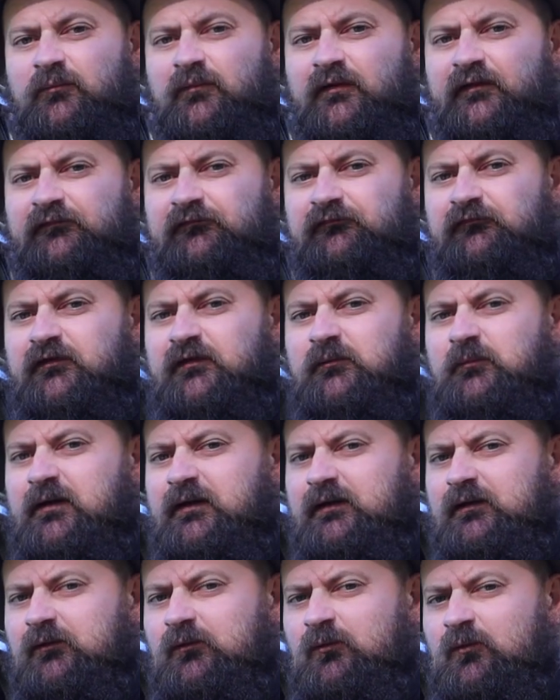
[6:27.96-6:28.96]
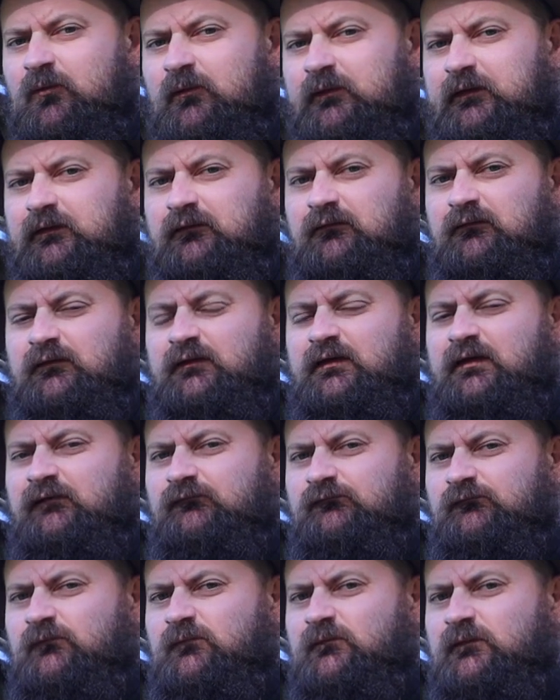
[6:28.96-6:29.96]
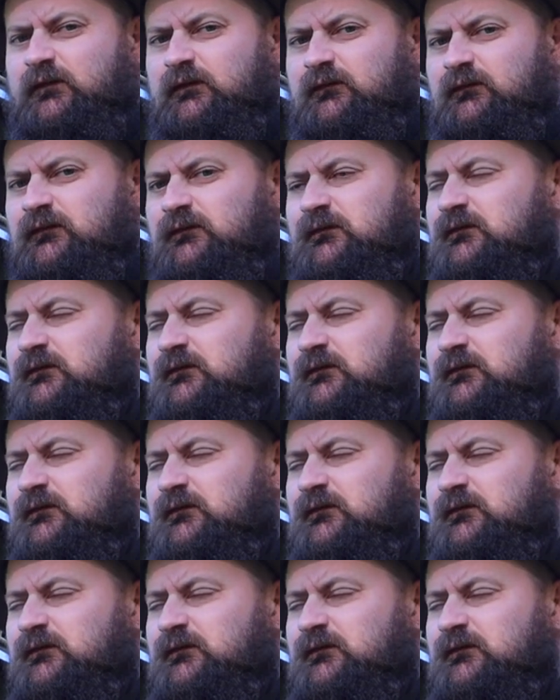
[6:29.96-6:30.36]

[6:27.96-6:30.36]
by 3 meter awning, King's awning,